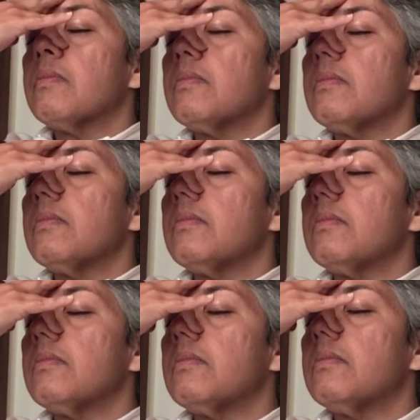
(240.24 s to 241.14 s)

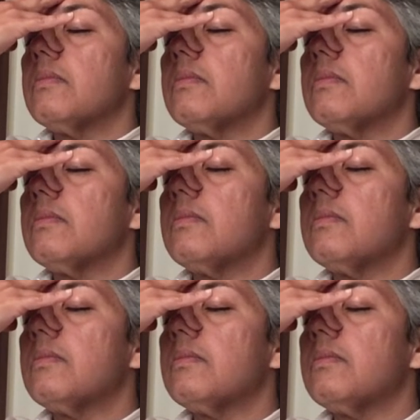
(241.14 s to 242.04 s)

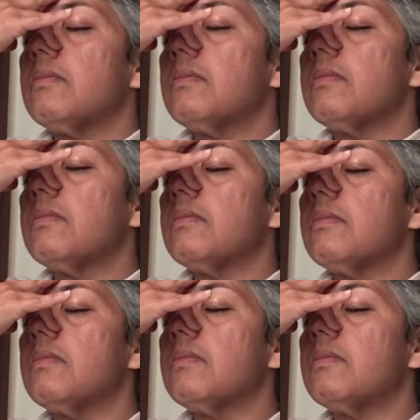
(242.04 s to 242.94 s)

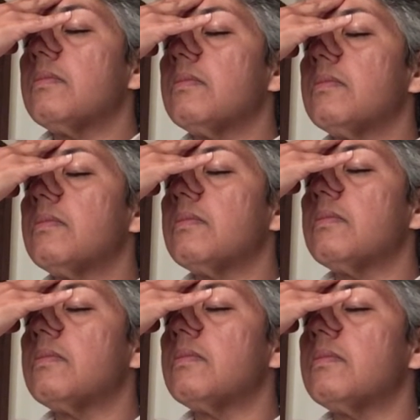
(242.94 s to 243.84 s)

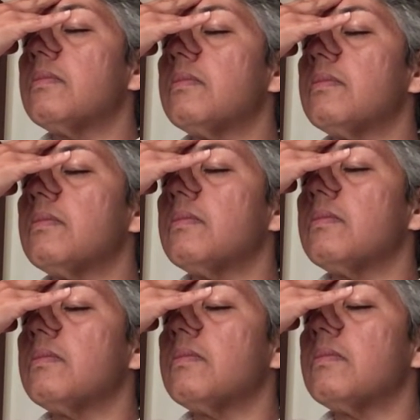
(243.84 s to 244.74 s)

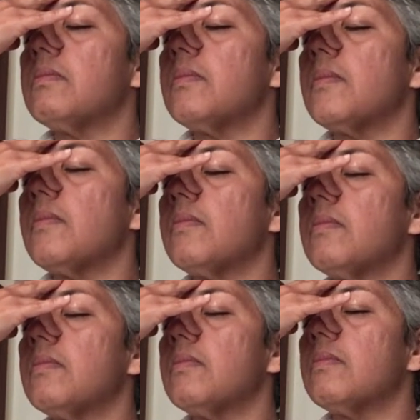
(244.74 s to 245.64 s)

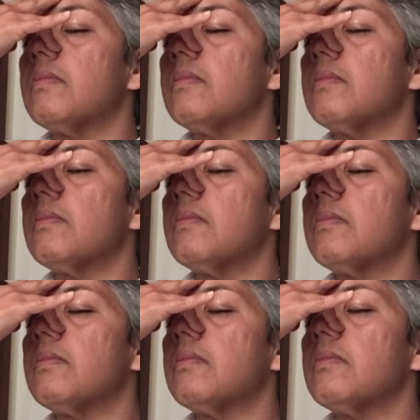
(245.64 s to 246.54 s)

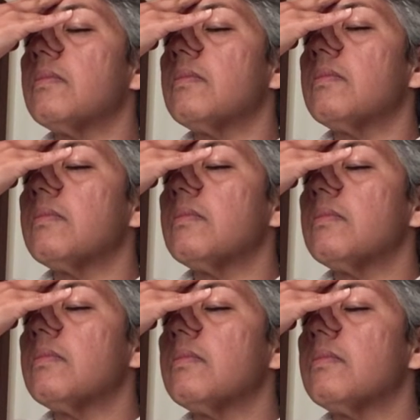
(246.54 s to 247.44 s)

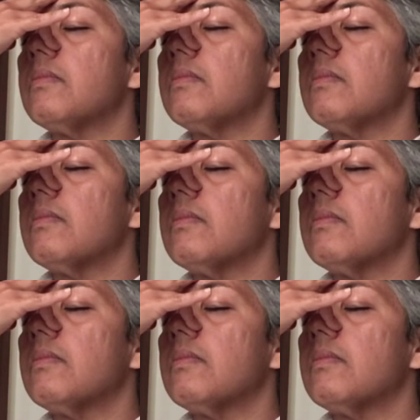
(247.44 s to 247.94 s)
(silence)